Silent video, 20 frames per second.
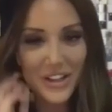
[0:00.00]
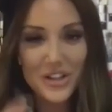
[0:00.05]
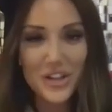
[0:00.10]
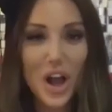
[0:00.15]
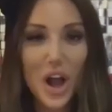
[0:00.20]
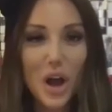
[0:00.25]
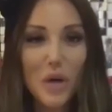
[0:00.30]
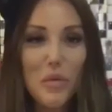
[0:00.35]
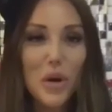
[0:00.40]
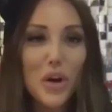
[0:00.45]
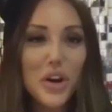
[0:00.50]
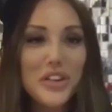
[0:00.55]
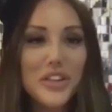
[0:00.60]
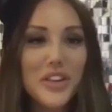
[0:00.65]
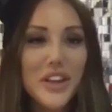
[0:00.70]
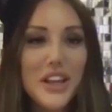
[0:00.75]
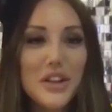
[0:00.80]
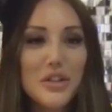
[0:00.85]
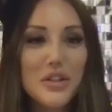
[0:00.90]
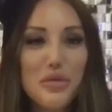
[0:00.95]
I want to
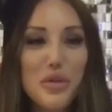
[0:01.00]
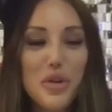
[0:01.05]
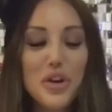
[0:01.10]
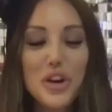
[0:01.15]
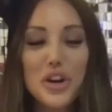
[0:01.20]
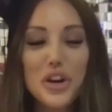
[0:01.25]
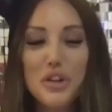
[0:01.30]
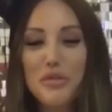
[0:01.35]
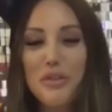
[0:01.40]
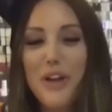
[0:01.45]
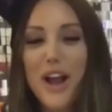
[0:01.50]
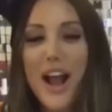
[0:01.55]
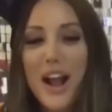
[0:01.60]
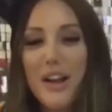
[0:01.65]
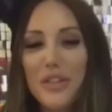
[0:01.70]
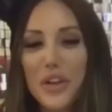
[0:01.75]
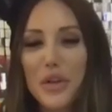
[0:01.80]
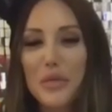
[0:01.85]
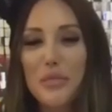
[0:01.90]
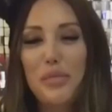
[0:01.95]
say he's running
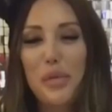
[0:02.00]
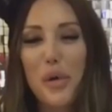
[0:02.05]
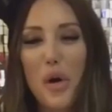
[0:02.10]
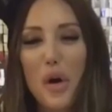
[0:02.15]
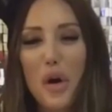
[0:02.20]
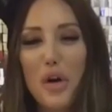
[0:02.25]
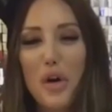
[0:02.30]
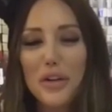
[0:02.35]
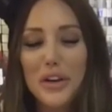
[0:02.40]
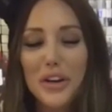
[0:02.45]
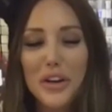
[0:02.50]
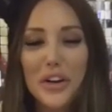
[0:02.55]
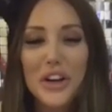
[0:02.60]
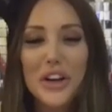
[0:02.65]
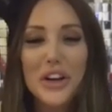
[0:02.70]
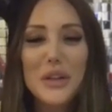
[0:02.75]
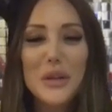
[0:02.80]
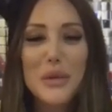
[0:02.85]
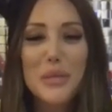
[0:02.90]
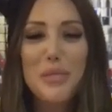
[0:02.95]
around. It's boring looking
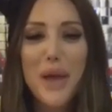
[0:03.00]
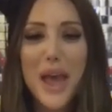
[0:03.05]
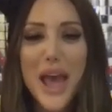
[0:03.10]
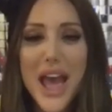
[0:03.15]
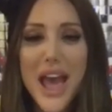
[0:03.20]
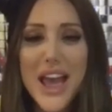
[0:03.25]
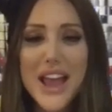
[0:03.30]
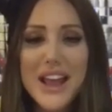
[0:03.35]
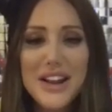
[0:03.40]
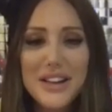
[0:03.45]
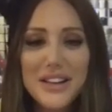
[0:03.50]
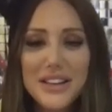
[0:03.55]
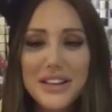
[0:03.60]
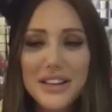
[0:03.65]
at the bed.